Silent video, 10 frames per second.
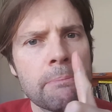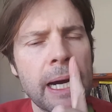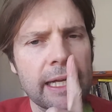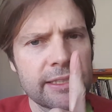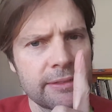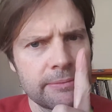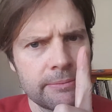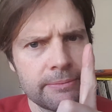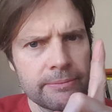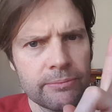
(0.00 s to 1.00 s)
But
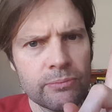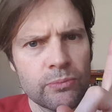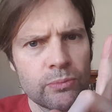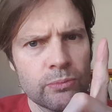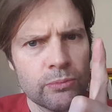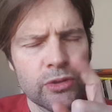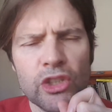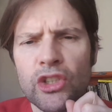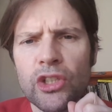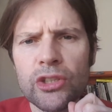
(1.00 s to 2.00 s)

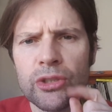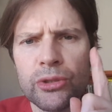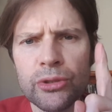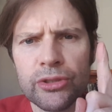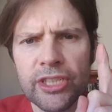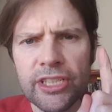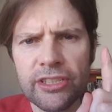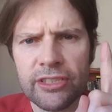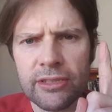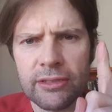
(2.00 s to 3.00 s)
do not use
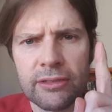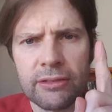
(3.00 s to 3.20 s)
this